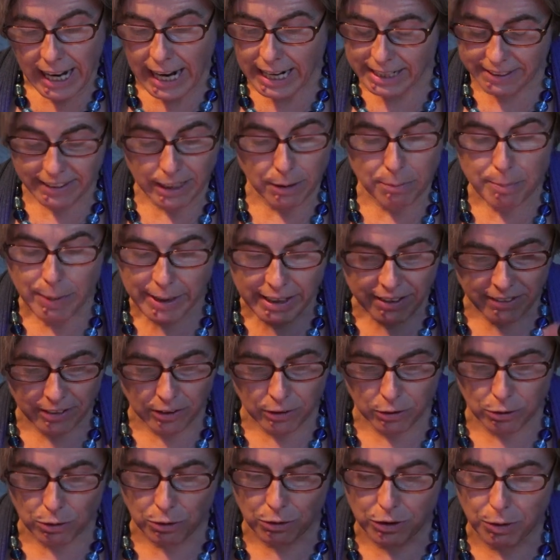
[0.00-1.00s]
I think based
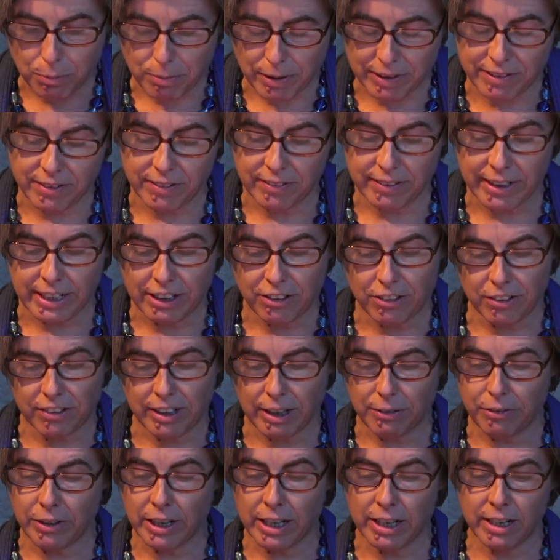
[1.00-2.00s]
on all the presentations
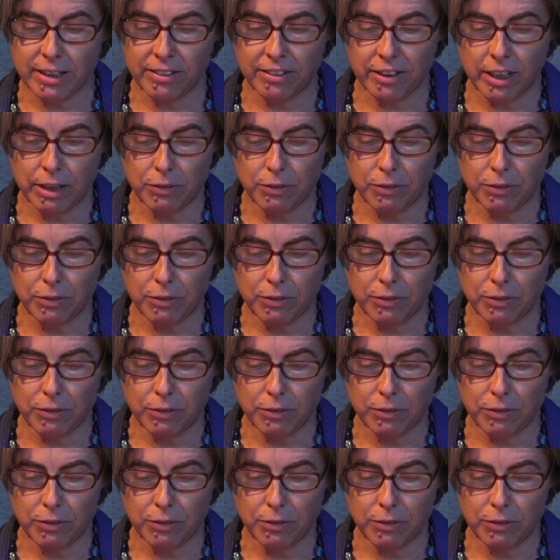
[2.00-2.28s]
I've heard